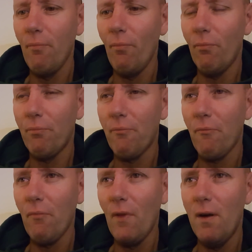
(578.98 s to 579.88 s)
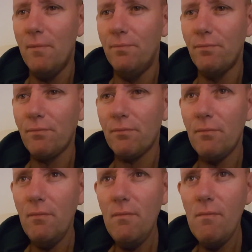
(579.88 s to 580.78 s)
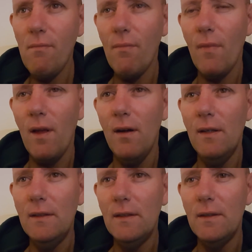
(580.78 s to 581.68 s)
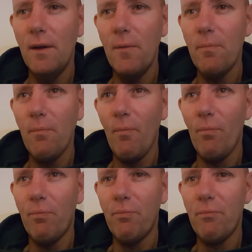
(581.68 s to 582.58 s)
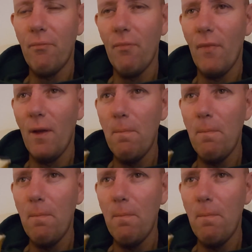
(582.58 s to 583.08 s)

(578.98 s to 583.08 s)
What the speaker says: (silence)